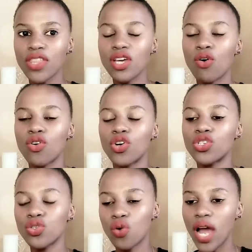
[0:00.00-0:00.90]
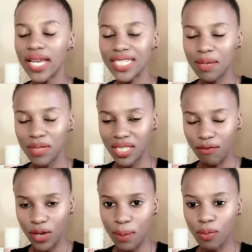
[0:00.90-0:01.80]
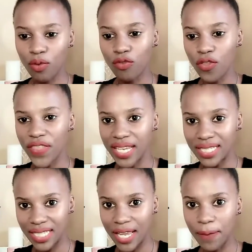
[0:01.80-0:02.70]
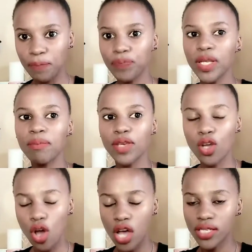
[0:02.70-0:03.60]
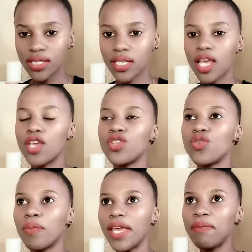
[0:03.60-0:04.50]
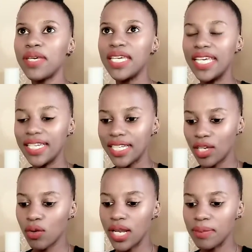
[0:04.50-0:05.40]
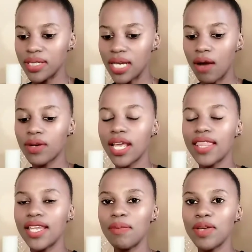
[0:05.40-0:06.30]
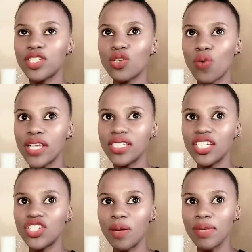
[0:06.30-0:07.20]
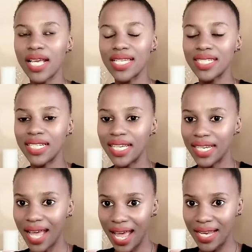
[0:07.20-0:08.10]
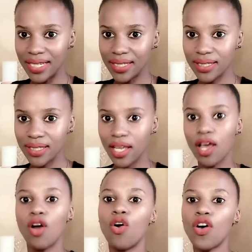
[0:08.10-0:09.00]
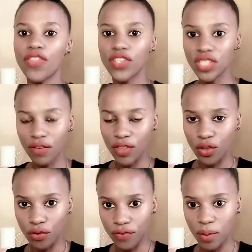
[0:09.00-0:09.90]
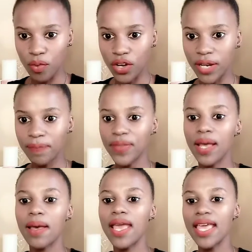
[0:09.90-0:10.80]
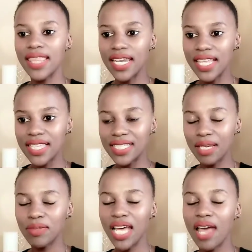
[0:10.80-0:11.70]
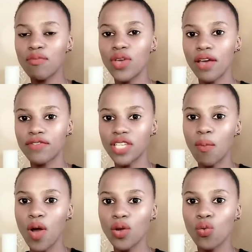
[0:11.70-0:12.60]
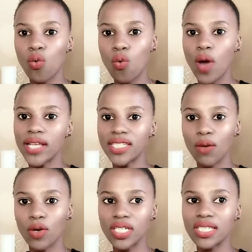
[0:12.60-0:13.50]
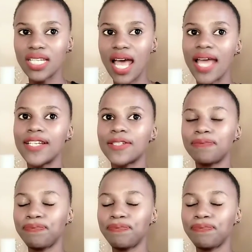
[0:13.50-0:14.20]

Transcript: whether or not your item is available for that day, because you may be in King Williamstown and then a person wants a jumping castle in Alice on the 7th of February, and then at the same time you have someone who wants a water slide